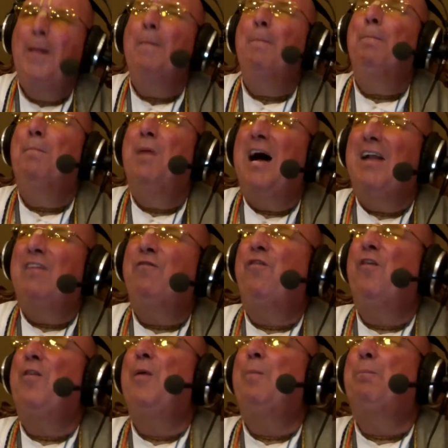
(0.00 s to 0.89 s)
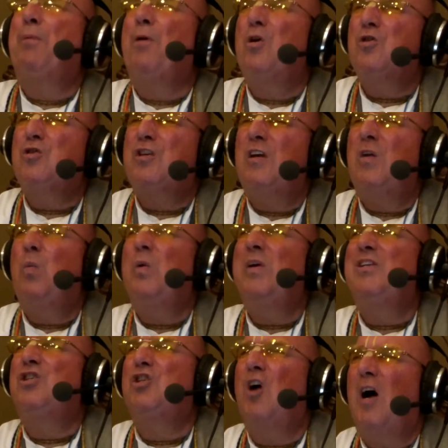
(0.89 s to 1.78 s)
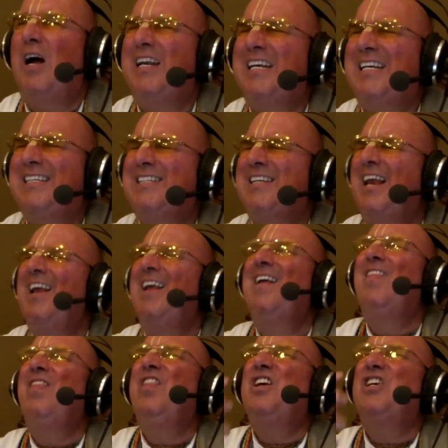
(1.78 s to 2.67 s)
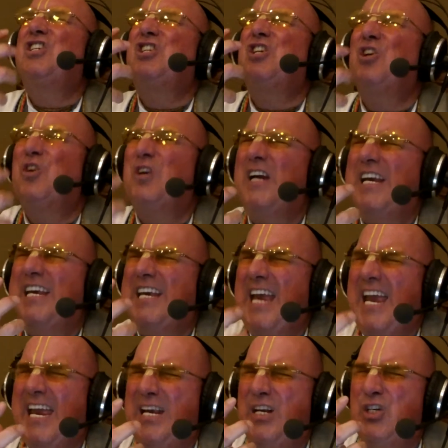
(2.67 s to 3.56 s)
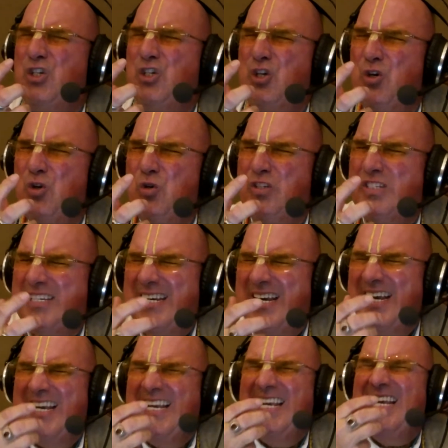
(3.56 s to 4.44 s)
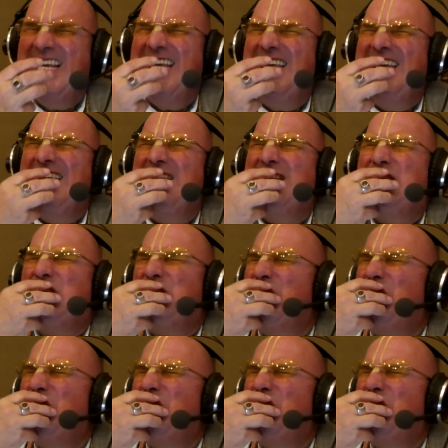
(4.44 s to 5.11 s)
But for the person with jaundice, the sugarcane juice is,